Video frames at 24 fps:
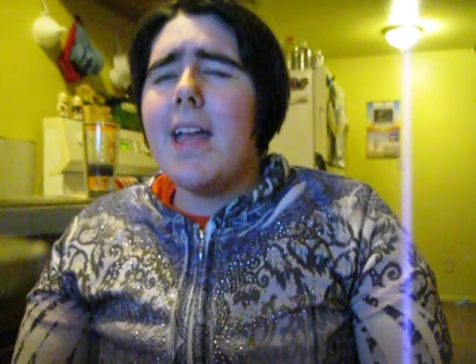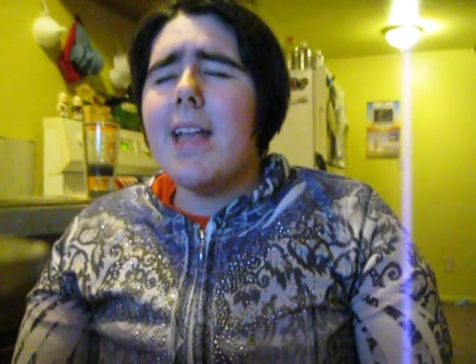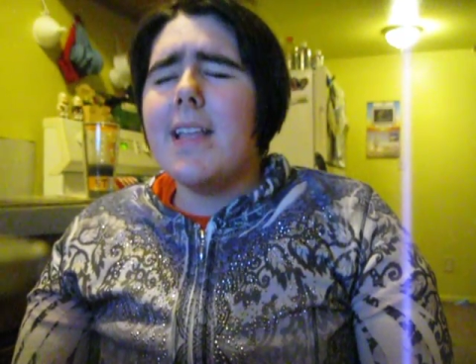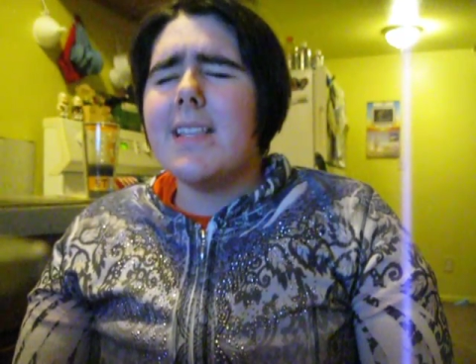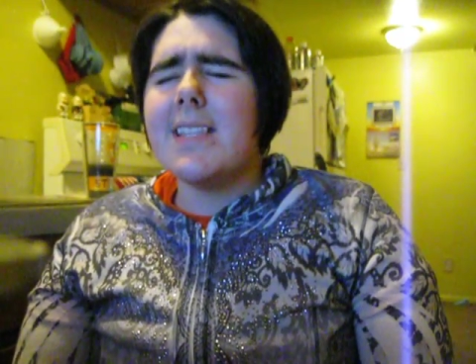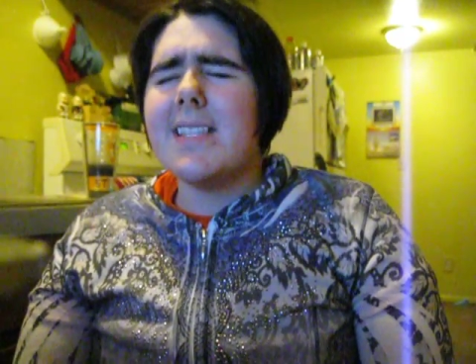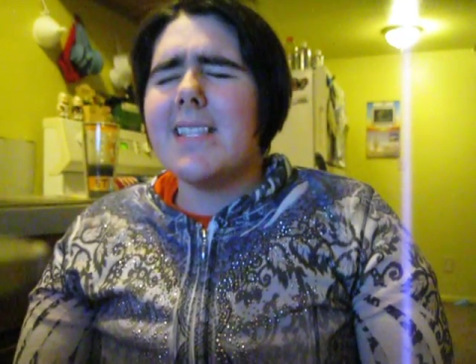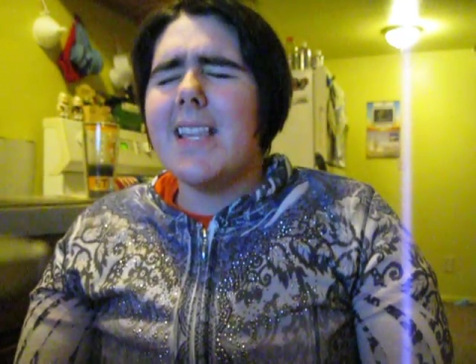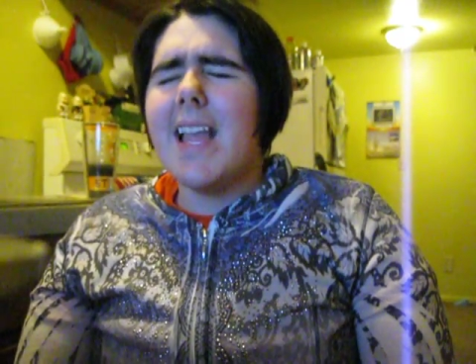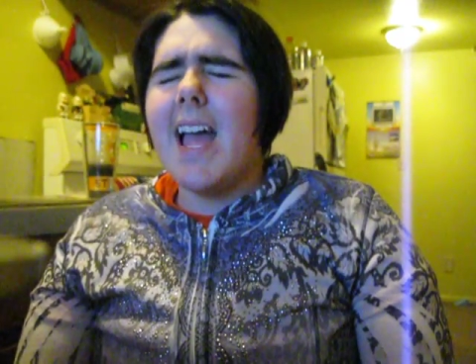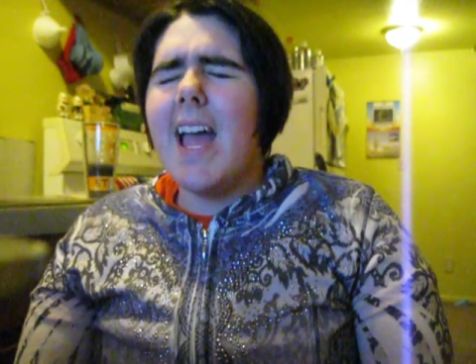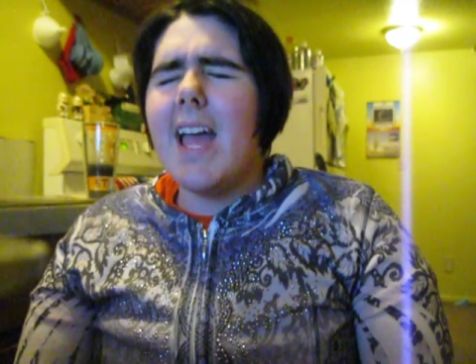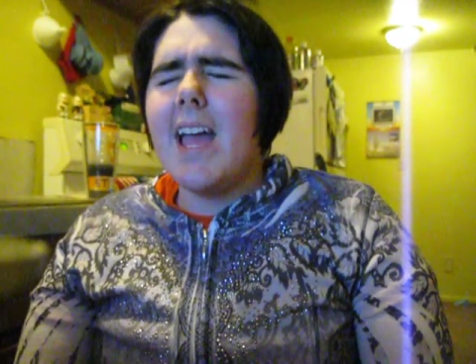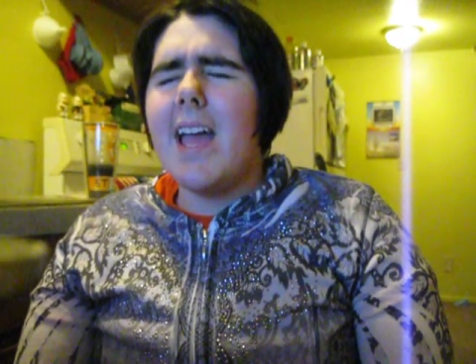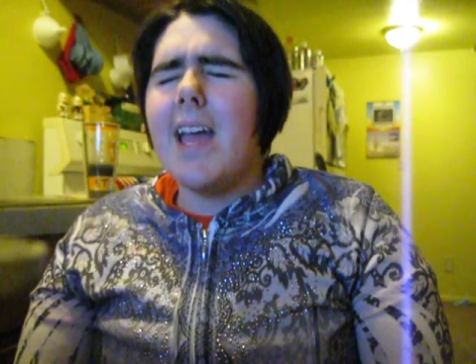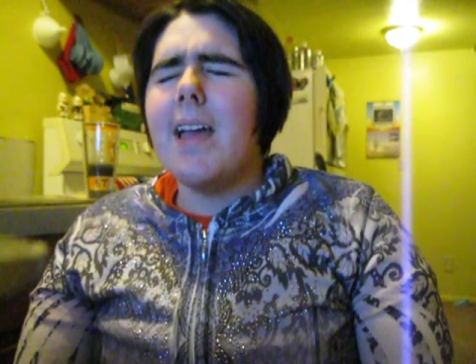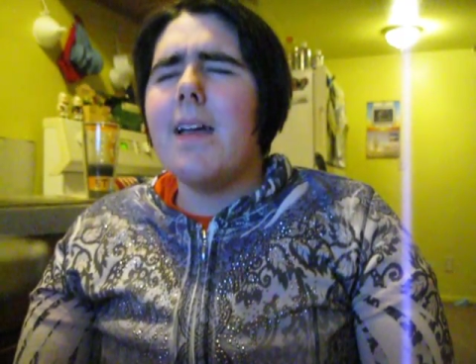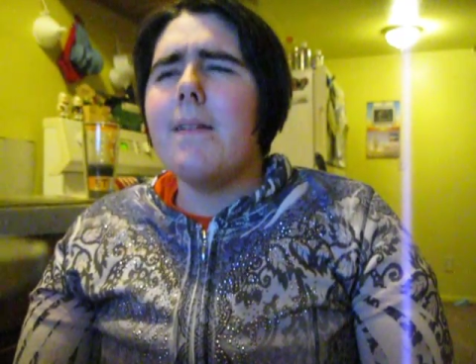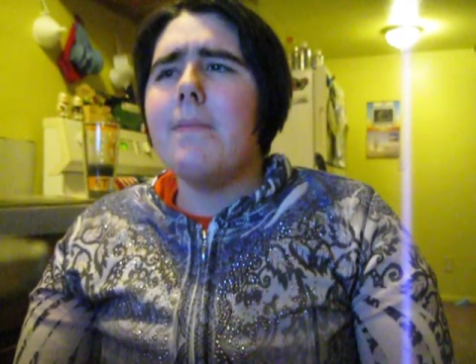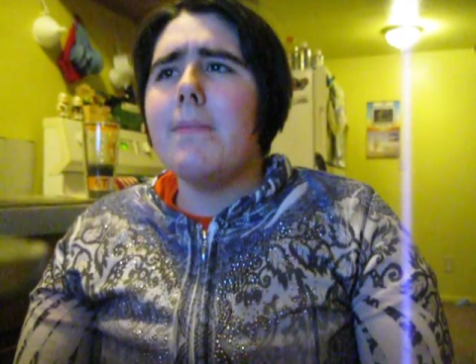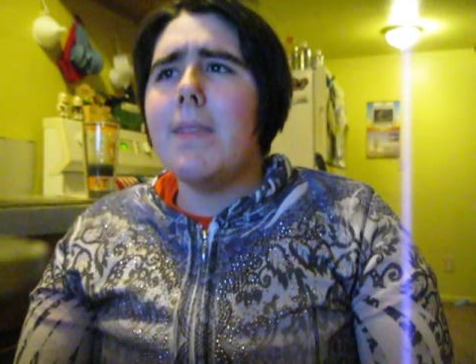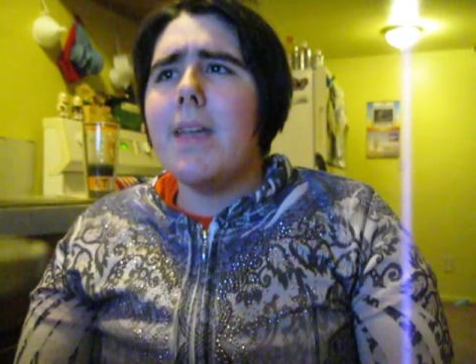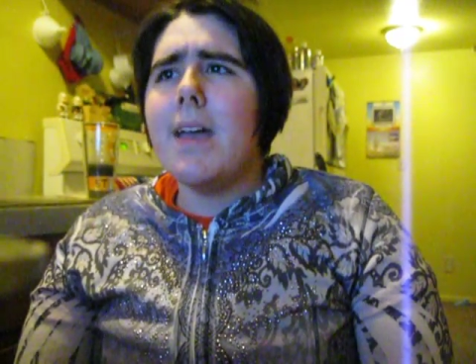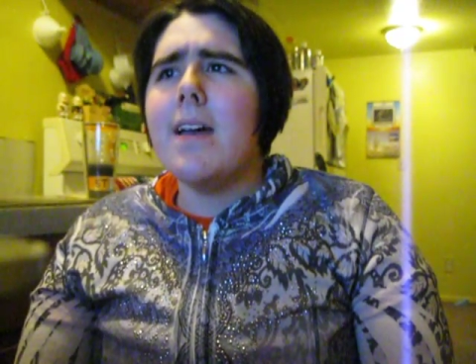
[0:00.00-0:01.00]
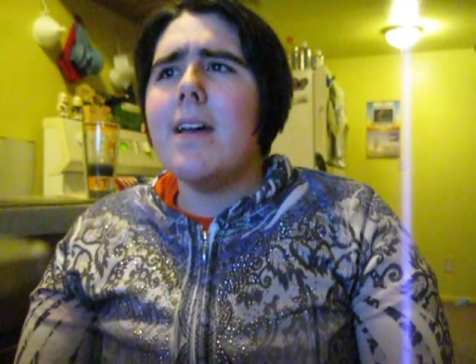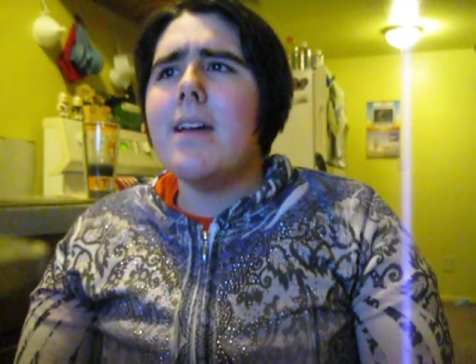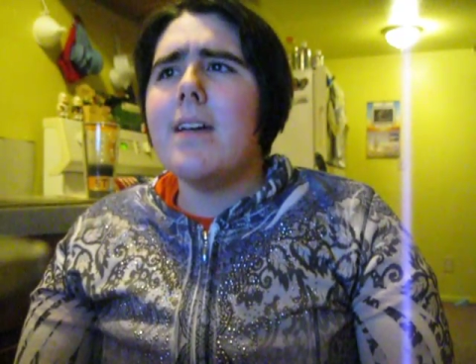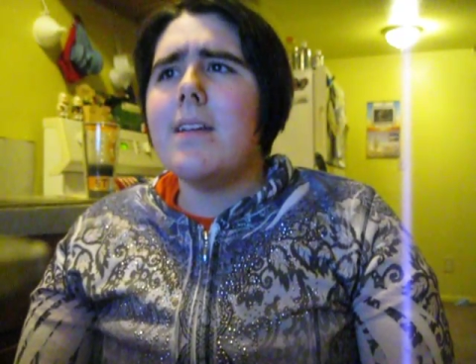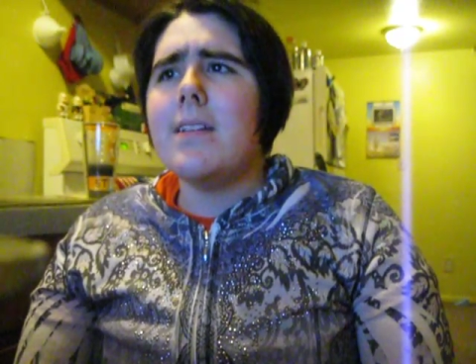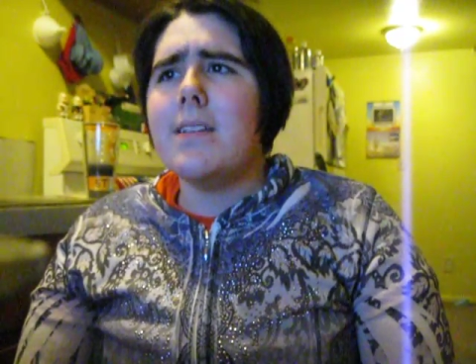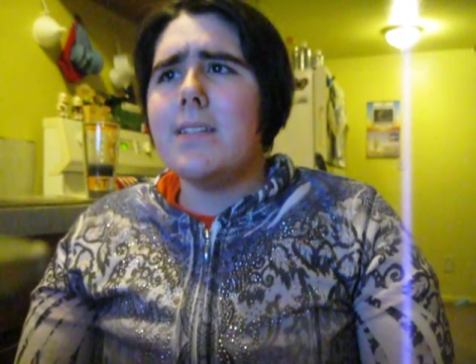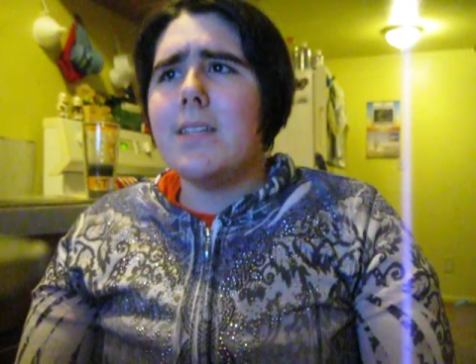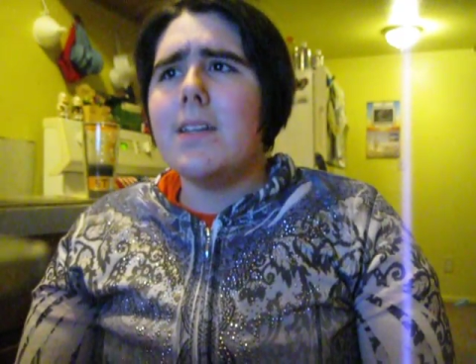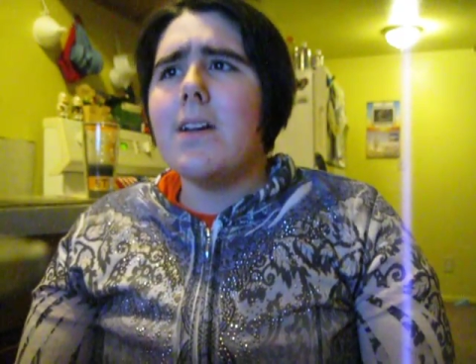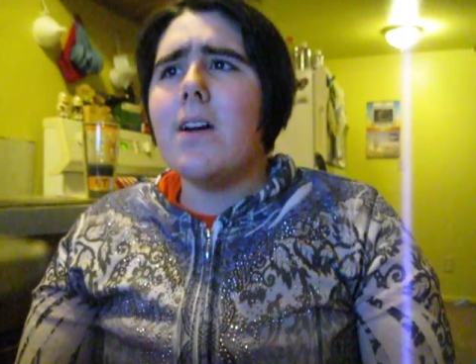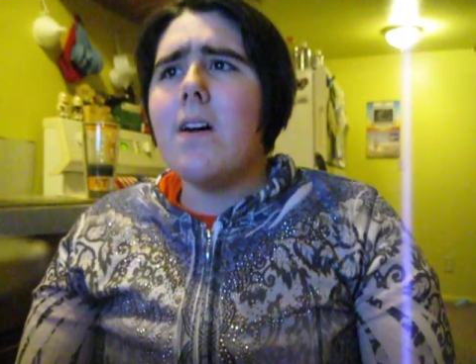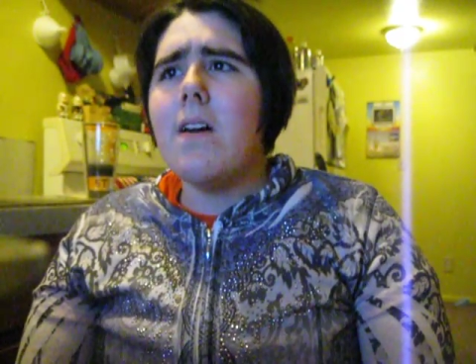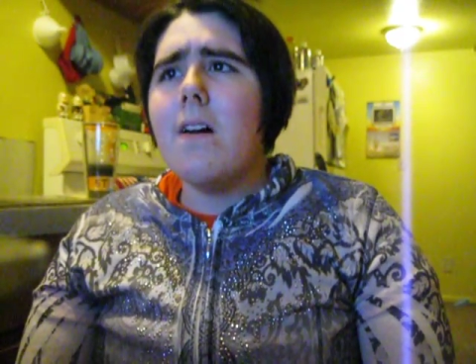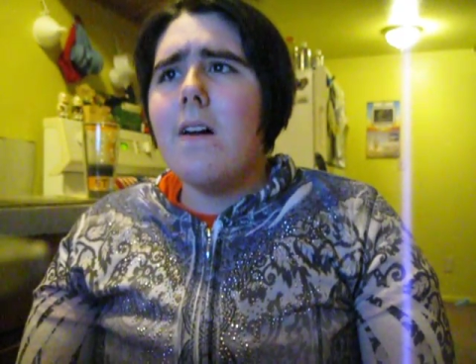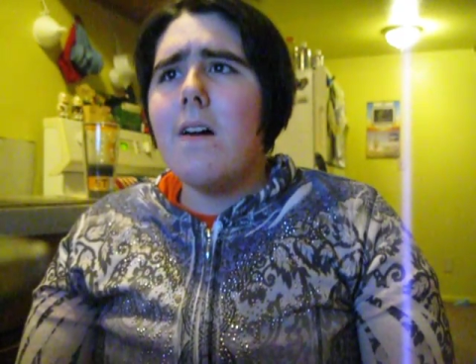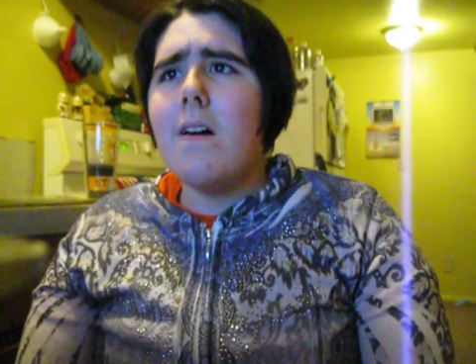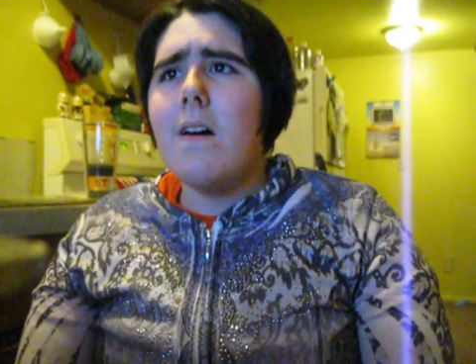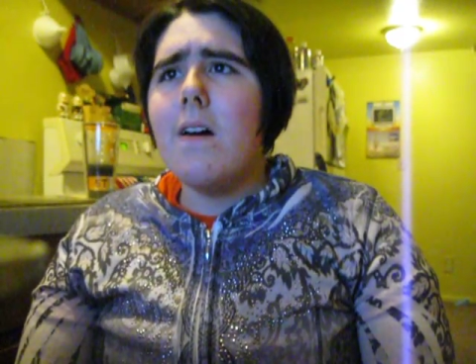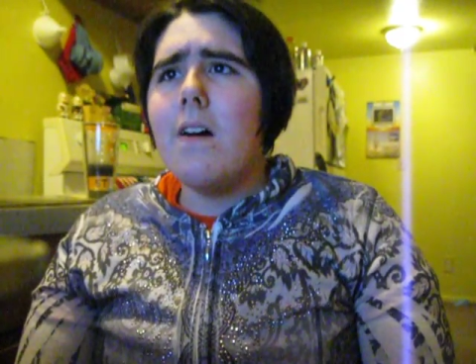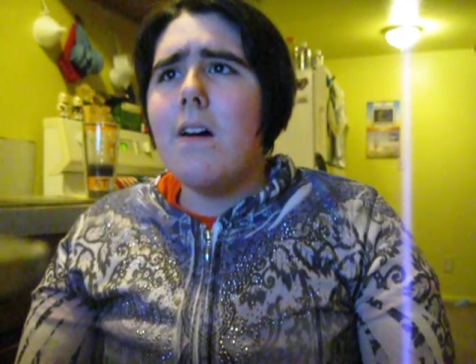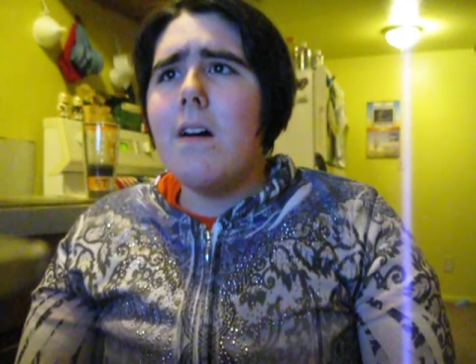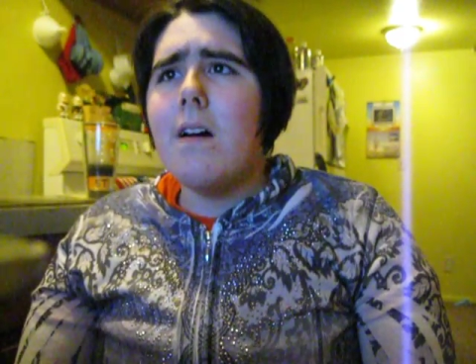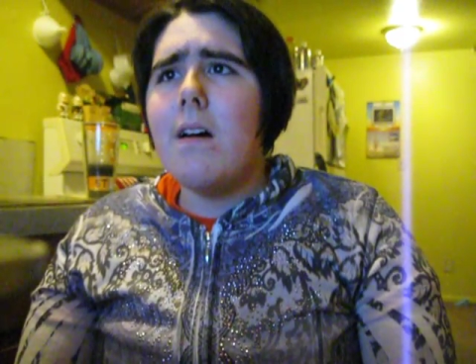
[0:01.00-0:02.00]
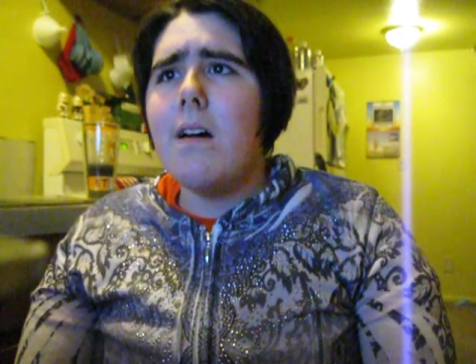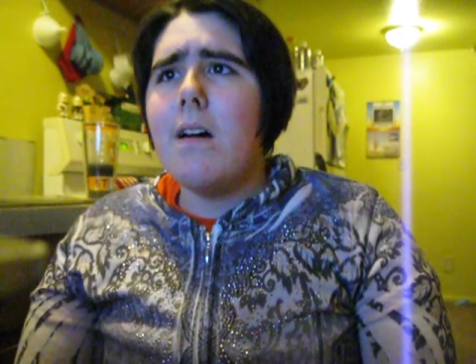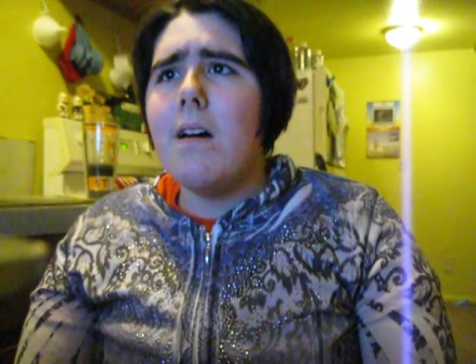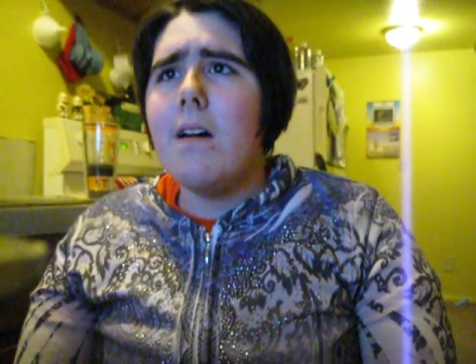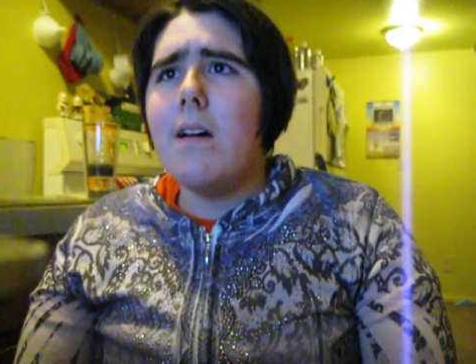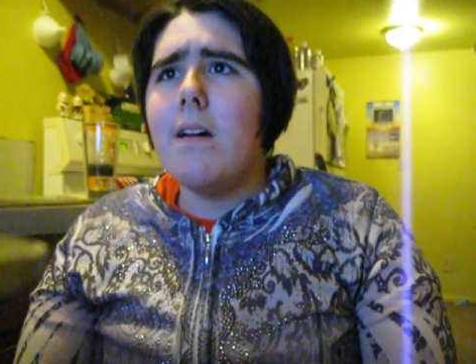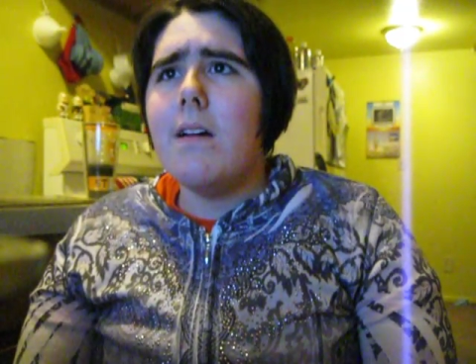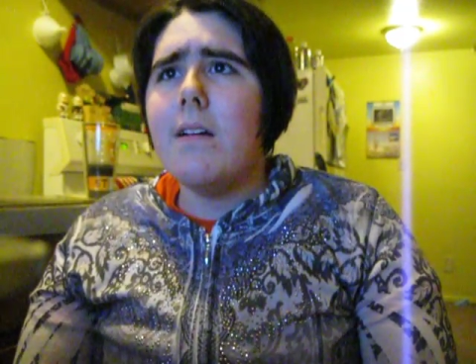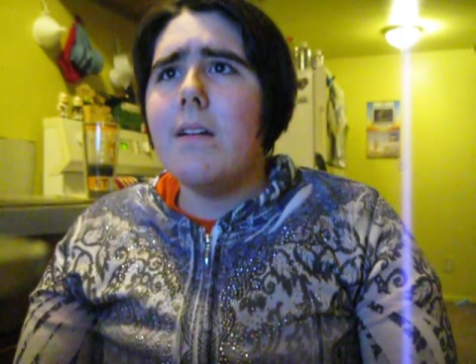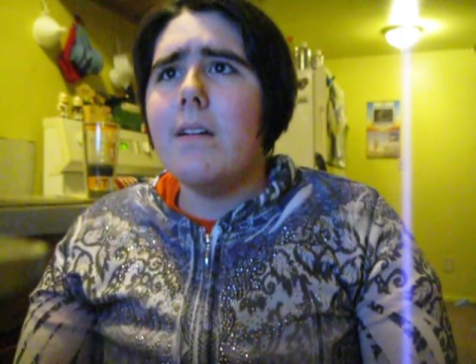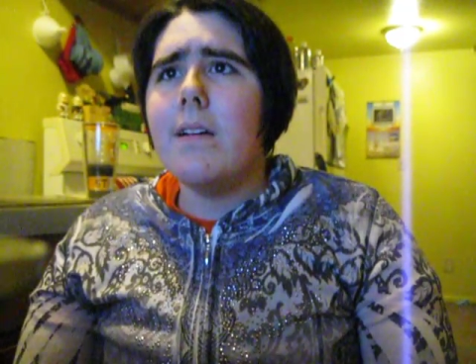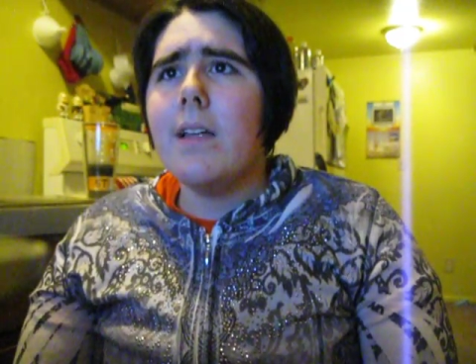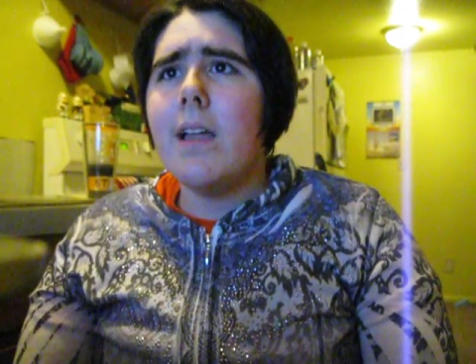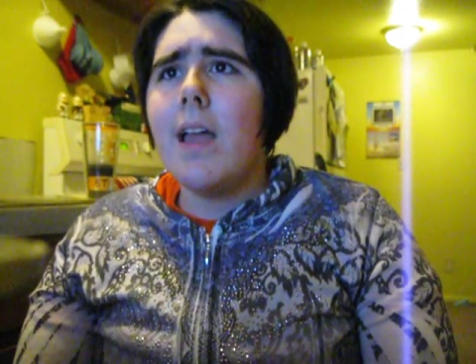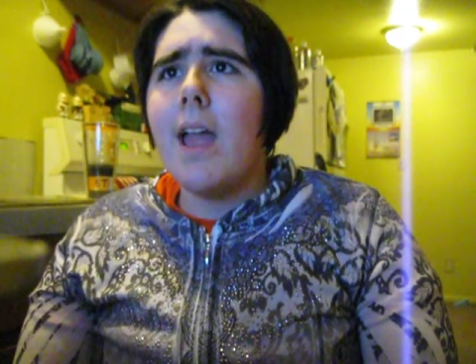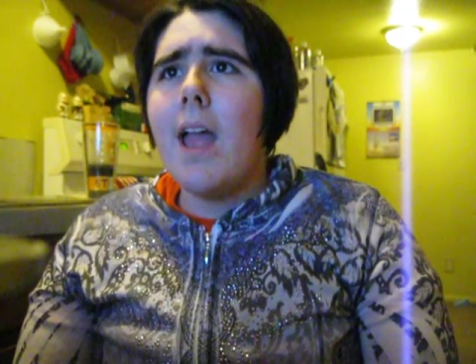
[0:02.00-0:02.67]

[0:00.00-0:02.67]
and slam the door.